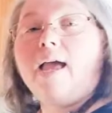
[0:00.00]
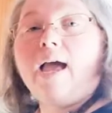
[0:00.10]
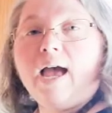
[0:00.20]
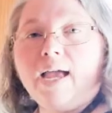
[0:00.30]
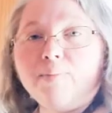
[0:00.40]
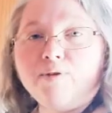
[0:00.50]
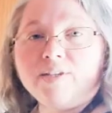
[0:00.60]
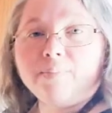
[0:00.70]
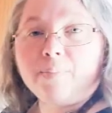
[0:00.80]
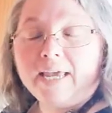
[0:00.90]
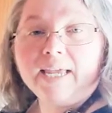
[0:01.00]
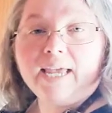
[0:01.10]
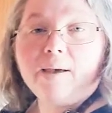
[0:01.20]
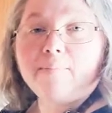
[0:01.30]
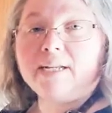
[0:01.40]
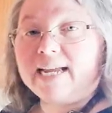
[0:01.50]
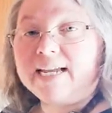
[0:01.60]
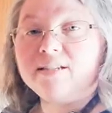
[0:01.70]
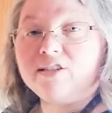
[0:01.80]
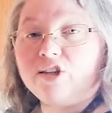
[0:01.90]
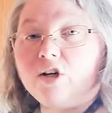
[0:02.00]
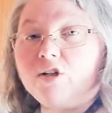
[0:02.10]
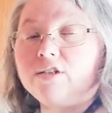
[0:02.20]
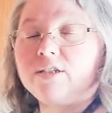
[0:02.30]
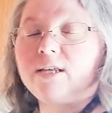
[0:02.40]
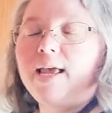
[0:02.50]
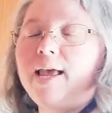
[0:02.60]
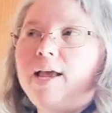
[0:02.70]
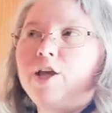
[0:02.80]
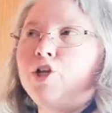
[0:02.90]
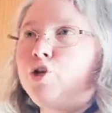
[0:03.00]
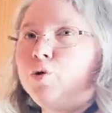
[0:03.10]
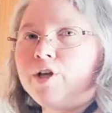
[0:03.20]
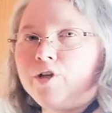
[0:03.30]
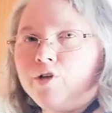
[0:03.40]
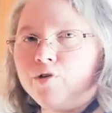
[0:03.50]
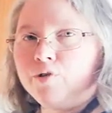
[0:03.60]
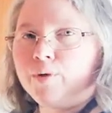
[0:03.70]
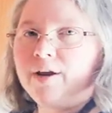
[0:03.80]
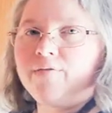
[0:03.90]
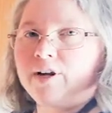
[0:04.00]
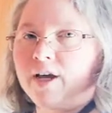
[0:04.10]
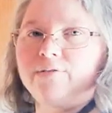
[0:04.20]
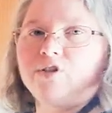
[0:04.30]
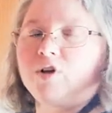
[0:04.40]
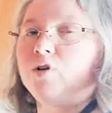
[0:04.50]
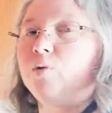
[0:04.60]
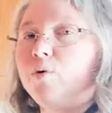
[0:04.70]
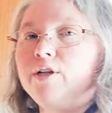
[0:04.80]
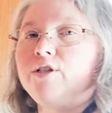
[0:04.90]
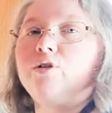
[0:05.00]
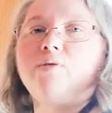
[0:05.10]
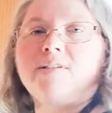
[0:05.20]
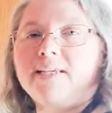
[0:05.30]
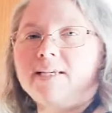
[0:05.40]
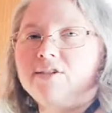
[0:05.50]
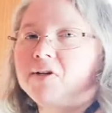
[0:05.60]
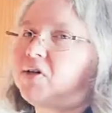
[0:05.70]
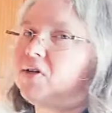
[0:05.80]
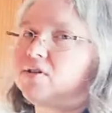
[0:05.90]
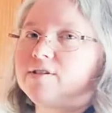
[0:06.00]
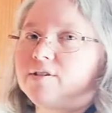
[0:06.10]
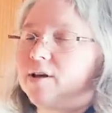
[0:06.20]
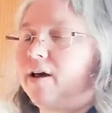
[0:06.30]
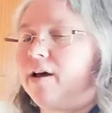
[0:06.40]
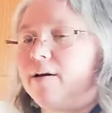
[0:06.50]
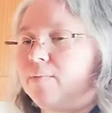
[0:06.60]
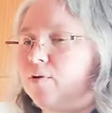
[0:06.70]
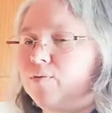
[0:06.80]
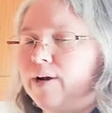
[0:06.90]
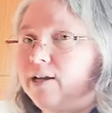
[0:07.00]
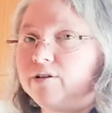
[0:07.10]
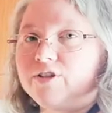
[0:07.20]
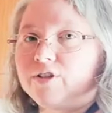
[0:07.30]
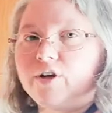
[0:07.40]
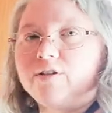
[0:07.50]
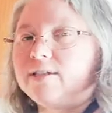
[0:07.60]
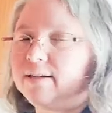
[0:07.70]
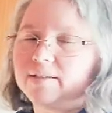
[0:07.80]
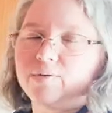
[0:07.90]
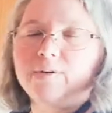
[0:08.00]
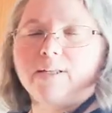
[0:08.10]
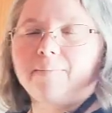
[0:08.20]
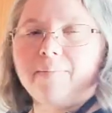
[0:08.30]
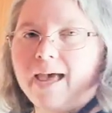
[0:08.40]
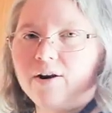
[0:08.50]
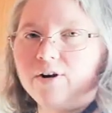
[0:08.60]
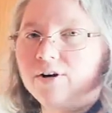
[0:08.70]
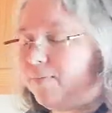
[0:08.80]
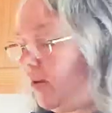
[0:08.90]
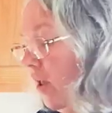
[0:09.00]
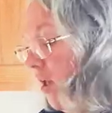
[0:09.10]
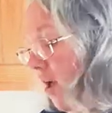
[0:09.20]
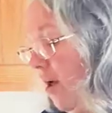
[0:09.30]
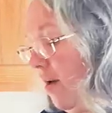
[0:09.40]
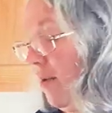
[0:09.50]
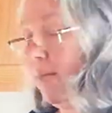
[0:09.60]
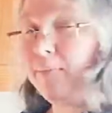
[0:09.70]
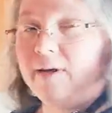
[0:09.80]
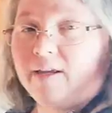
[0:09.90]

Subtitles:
I'm using pink Himalayan salt. You can use whatever kind of salt you want to, sea salt, regular salt, it doesn't really matter, but